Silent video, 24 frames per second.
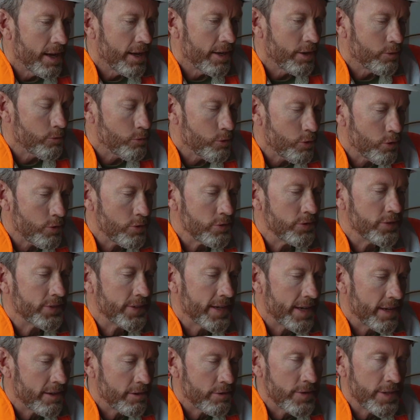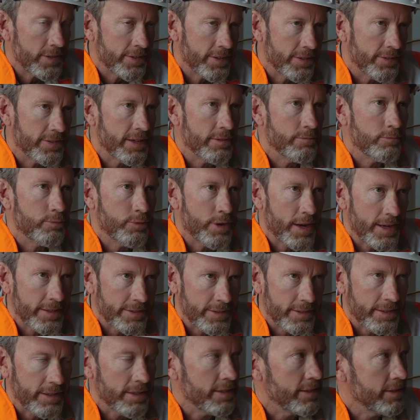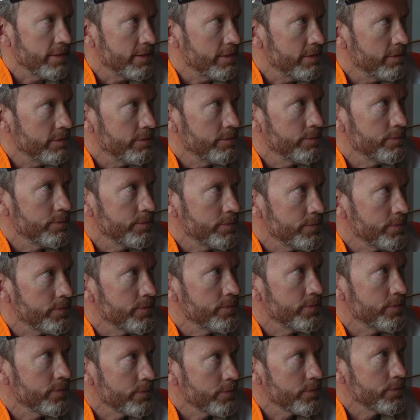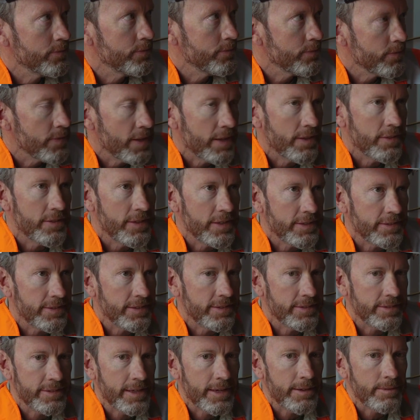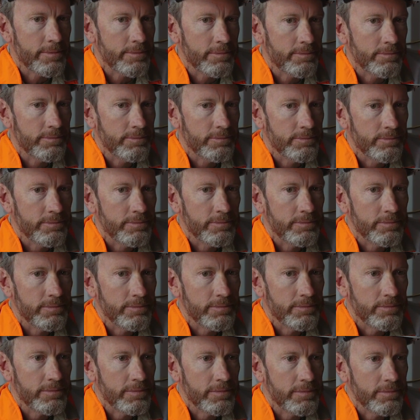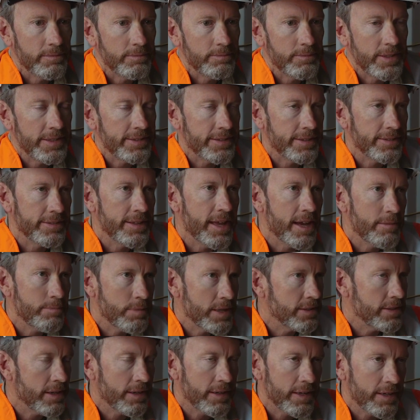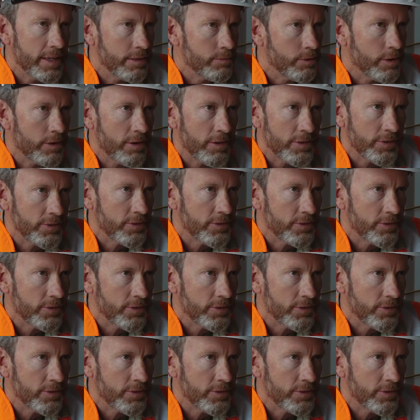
On a world scale, this is unprecedented. This is um, this has not been done anywhere